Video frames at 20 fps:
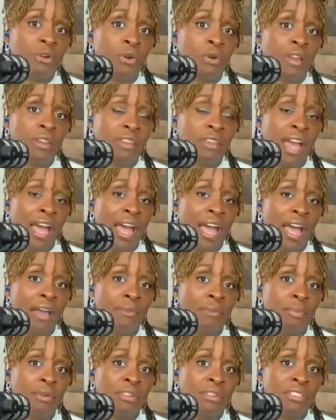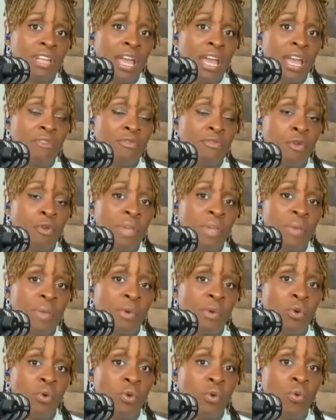on that per se for
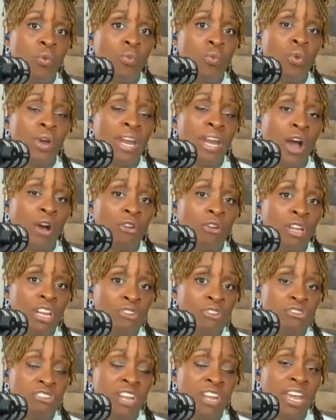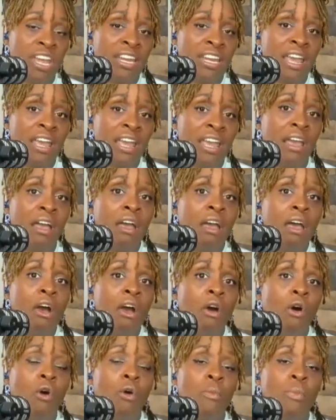people who went out entertaining
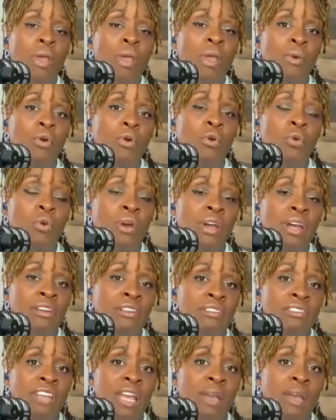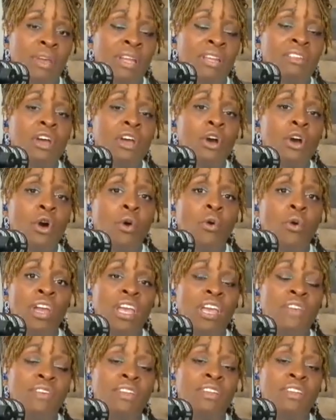or people who were entertainment or
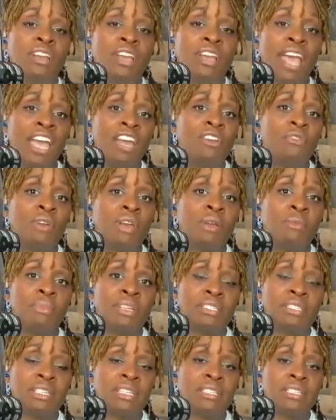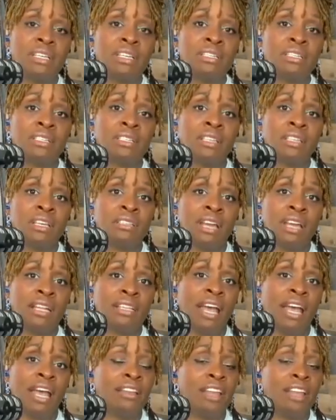even catering businesses and things like
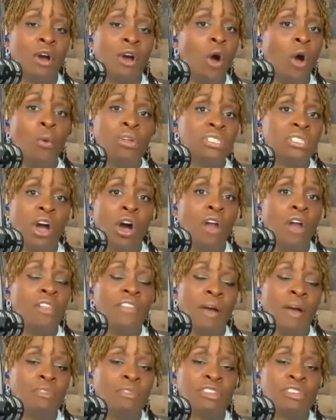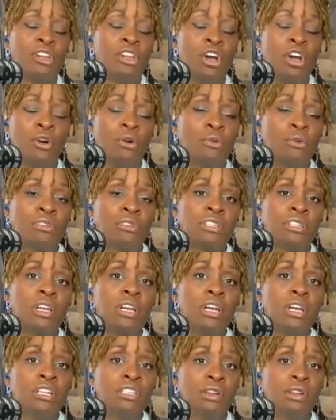that. There always all of that was closed.
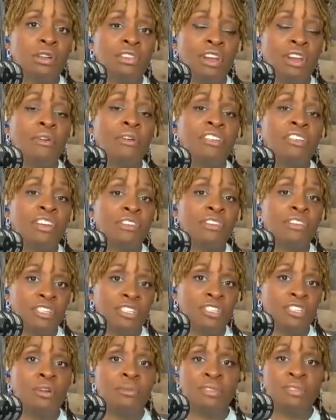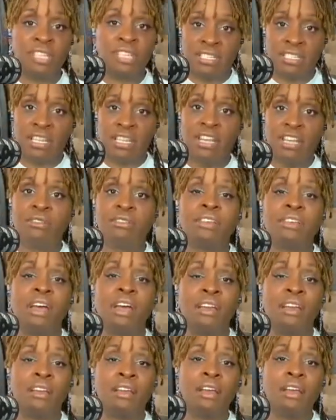So there are different circumstances, like you
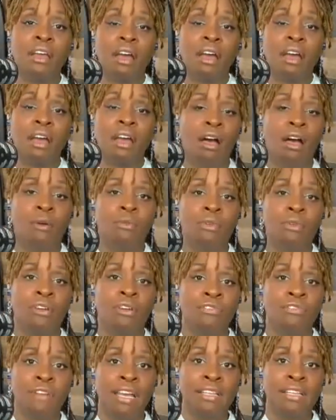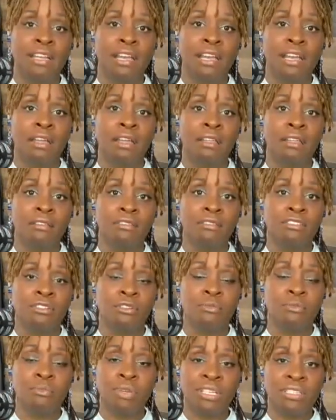said, affecting
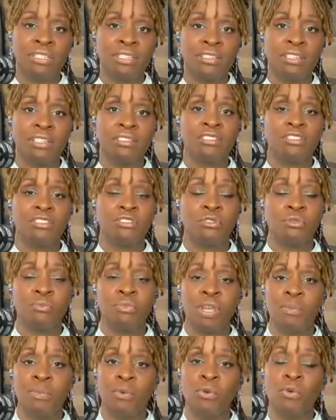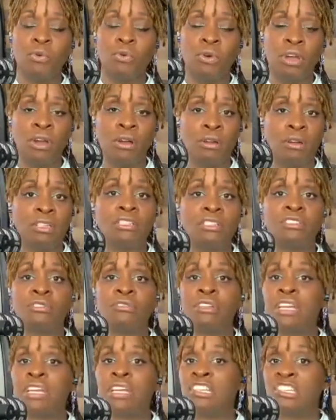certain businesses and certain people who are in
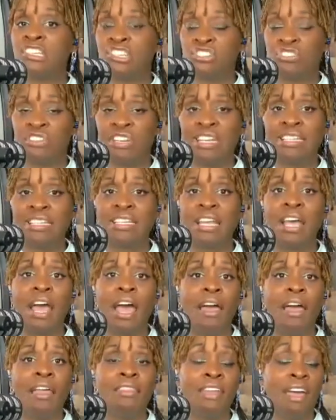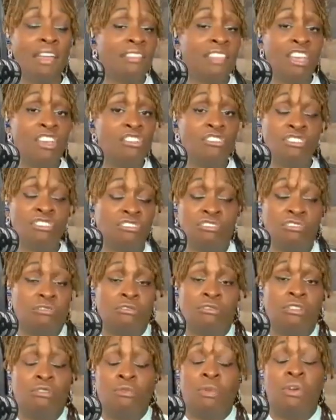certain industries that they just
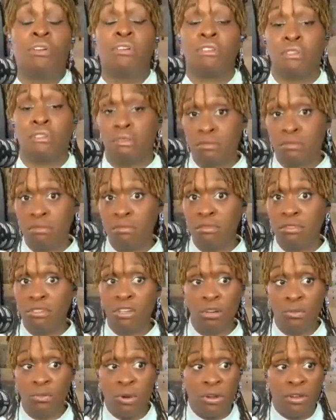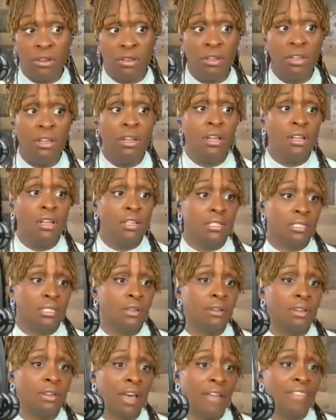couldn't work. So yeah,